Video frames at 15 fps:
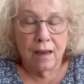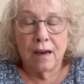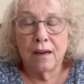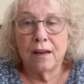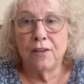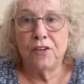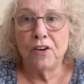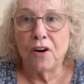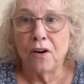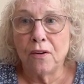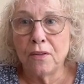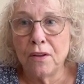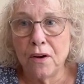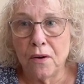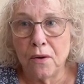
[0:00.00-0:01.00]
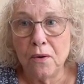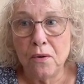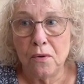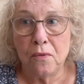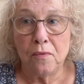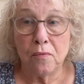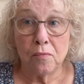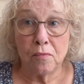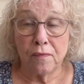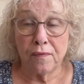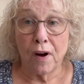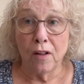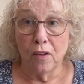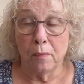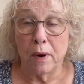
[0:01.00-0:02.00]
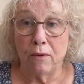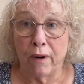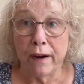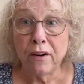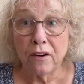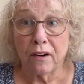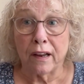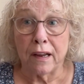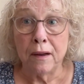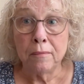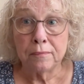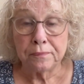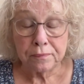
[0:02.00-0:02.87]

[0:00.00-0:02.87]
As you all know who follow me regularly,